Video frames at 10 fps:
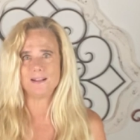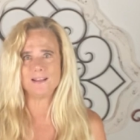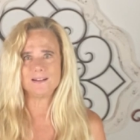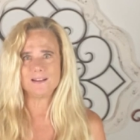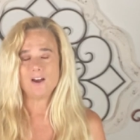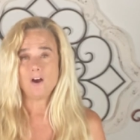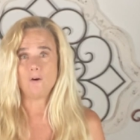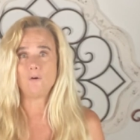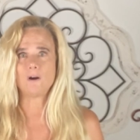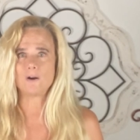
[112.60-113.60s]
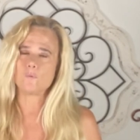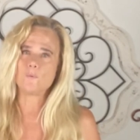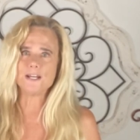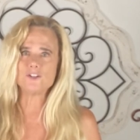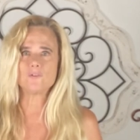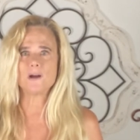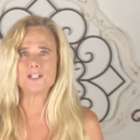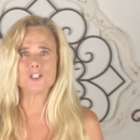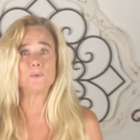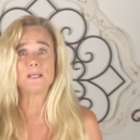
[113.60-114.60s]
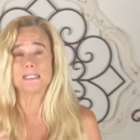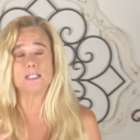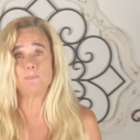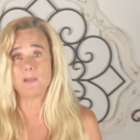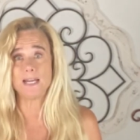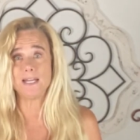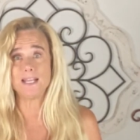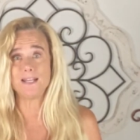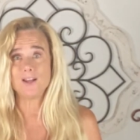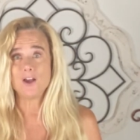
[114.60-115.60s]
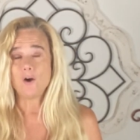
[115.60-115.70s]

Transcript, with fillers: it, or we try to explain it,